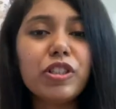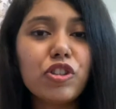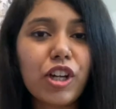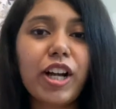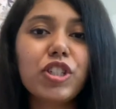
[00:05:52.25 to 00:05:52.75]

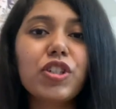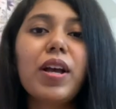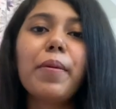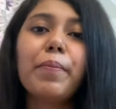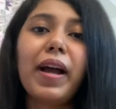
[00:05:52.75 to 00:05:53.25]
judge
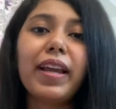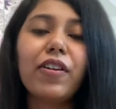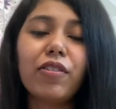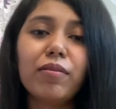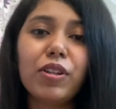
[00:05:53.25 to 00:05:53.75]
by
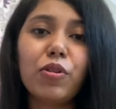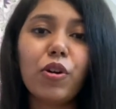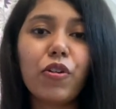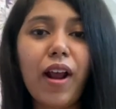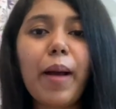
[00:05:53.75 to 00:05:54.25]

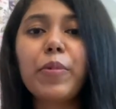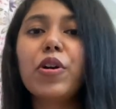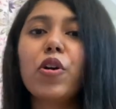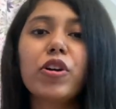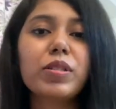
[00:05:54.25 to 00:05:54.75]

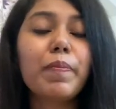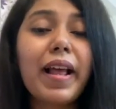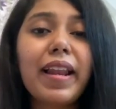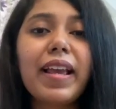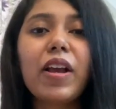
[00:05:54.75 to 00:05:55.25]
grammar or
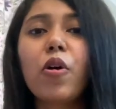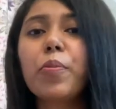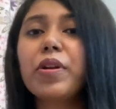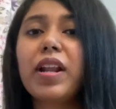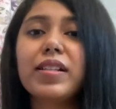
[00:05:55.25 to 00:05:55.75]
spelling or
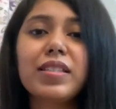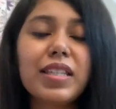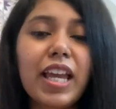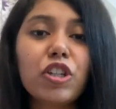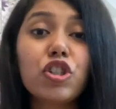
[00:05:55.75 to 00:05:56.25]

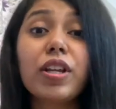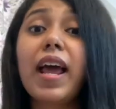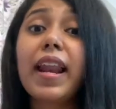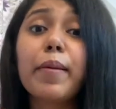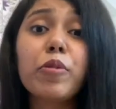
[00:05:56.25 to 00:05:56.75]
pronunciation,
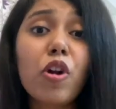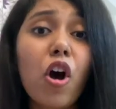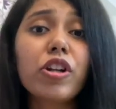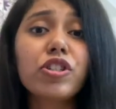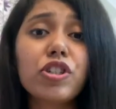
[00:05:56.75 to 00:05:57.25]
and I'm
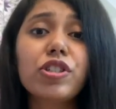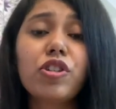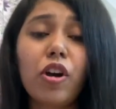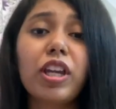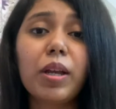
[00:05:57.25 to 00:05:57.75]
not just
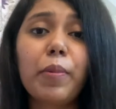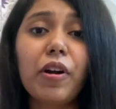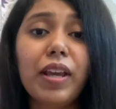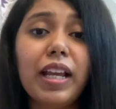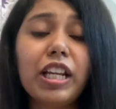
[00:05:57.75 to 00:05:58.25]
talking
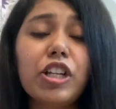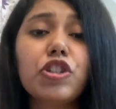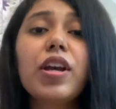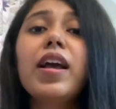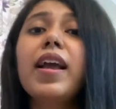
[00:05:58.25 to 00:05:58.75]
about
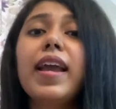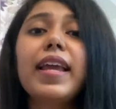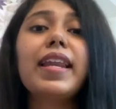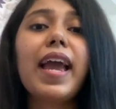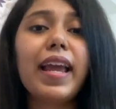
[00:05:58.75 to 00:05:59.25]
English,
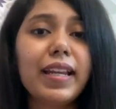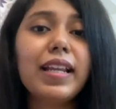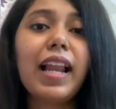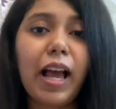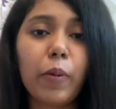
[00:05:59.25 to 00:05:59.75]
in any
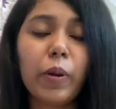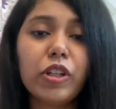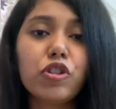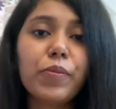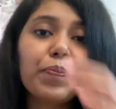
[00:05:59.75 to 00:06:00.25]

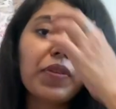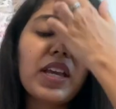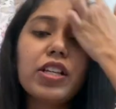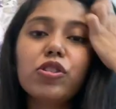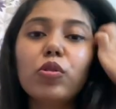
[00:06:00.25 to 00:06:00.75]
language.
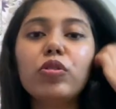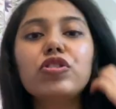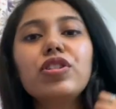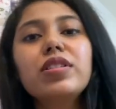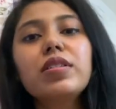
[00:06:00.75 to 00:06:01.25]
So
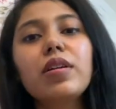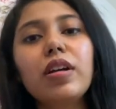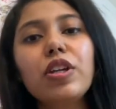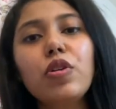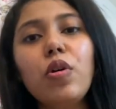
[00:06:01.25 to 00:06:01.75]
just
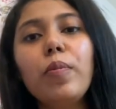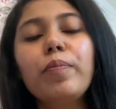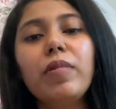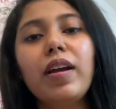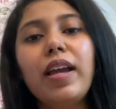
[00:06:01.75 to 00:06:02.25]

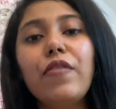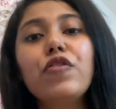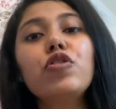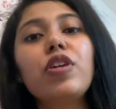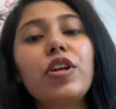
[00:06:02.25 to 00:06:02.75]

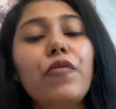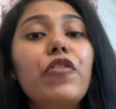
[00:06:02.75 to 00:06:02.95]
if